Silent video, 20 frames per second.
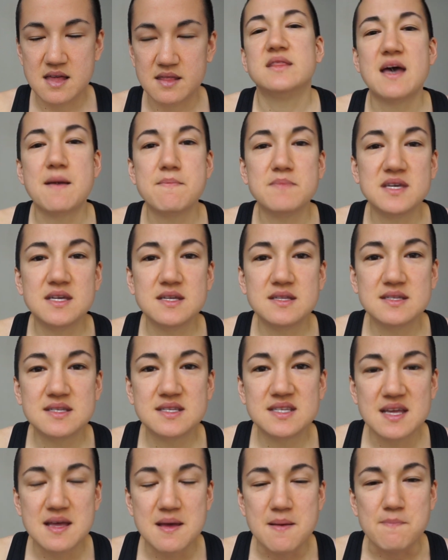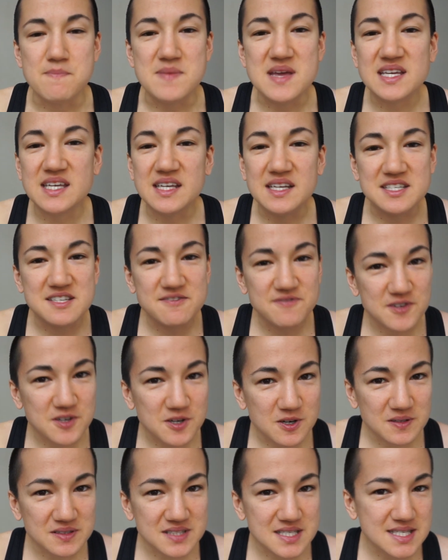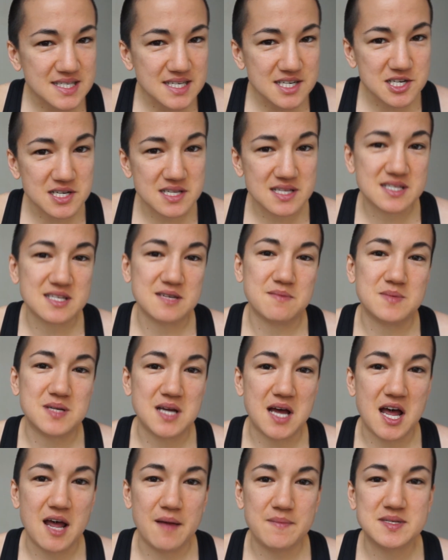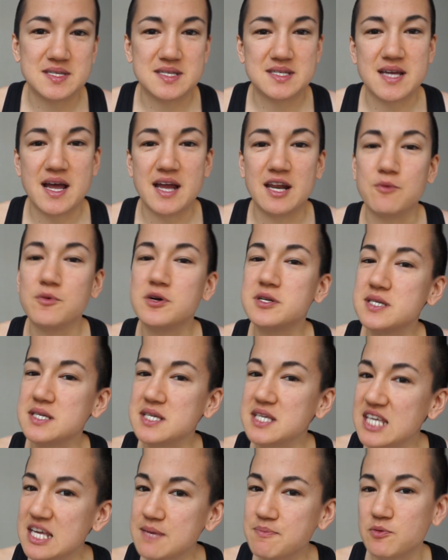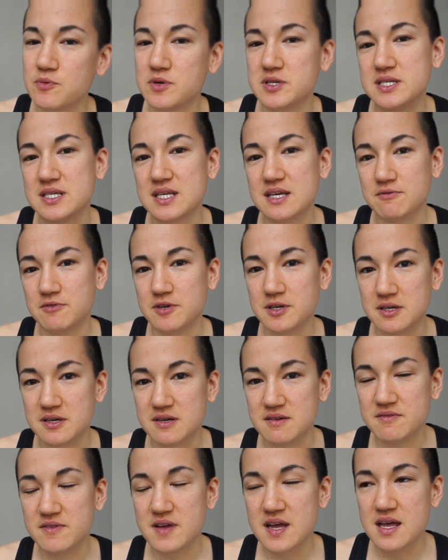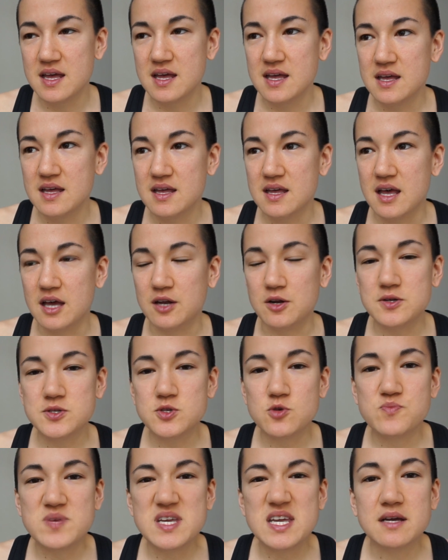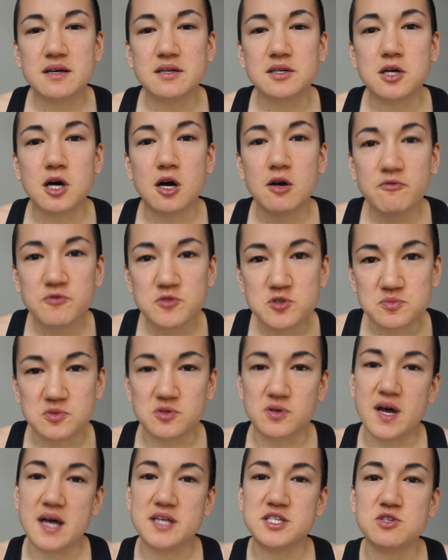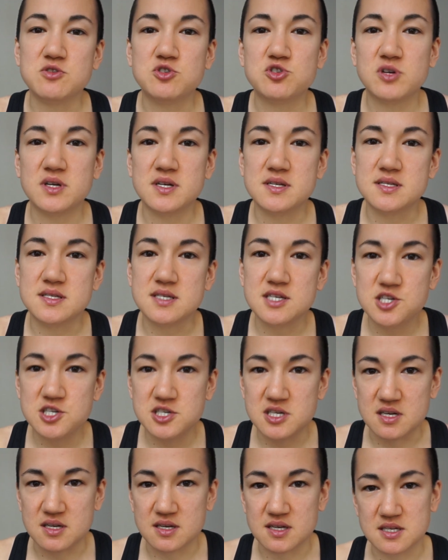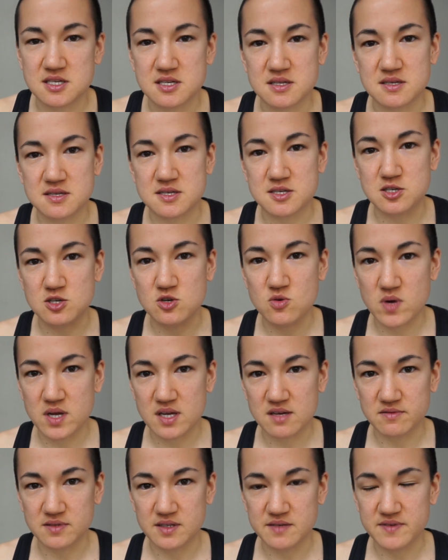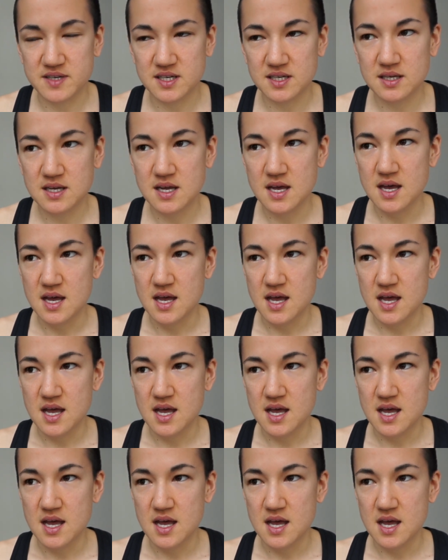That means making difficult decisions sometimes, deciding what to keep and what to get rid of, and also being uncomfortable as you transition into this new way of living.